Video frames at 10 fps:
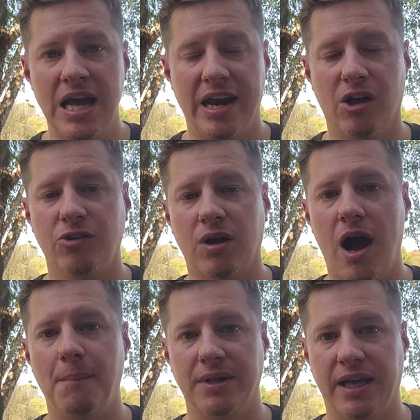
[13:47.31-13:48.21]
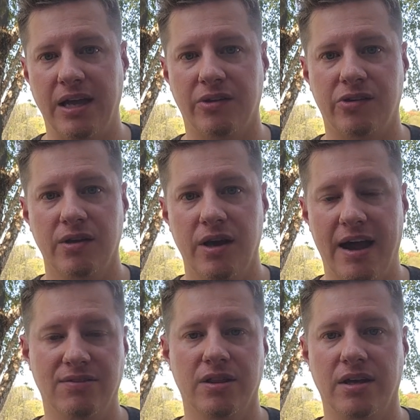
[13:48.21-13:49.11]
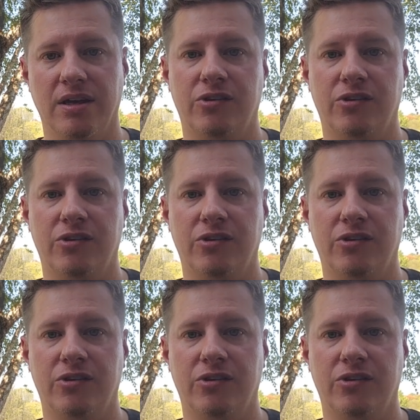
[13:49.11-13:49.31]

It also complicates everything.